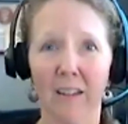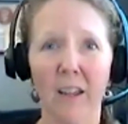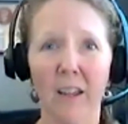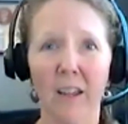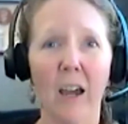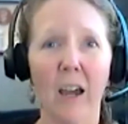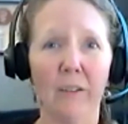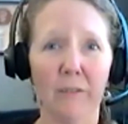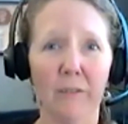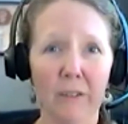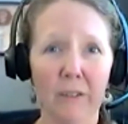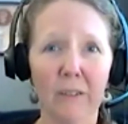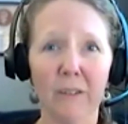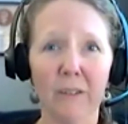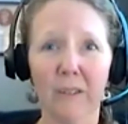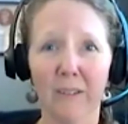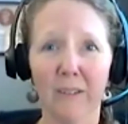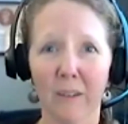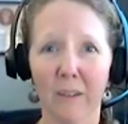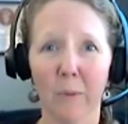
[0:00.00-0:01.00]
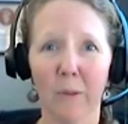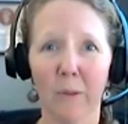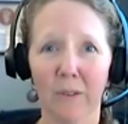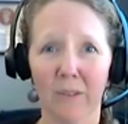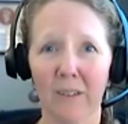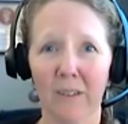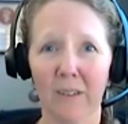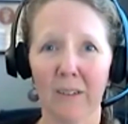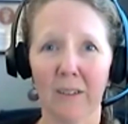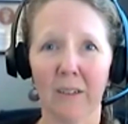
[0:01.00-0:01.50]
a very similar
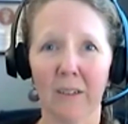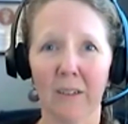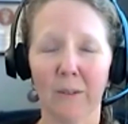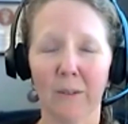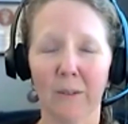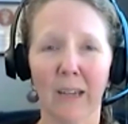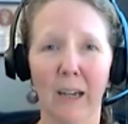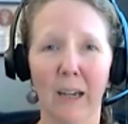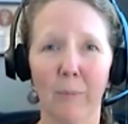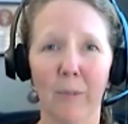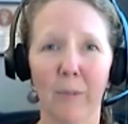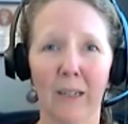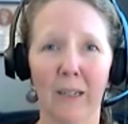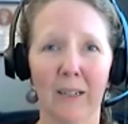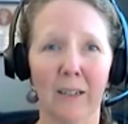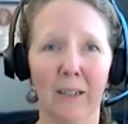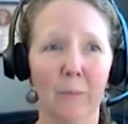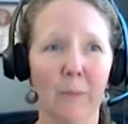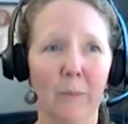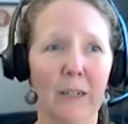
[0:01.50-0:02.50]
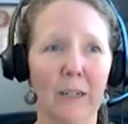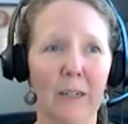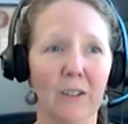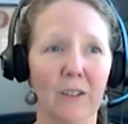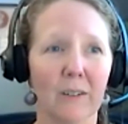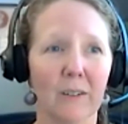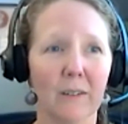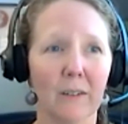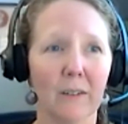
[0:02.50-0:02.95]
scenario is happening in our patients.